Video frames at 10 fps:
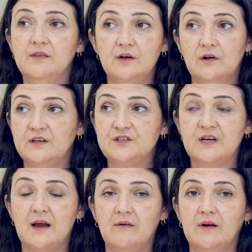The knowledge
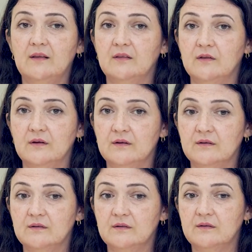sharing,
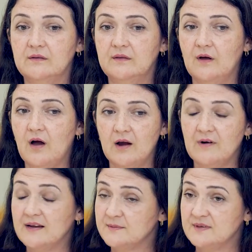the High
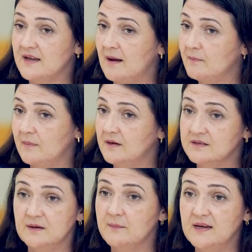Rasmus app
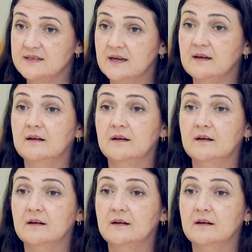is amazing.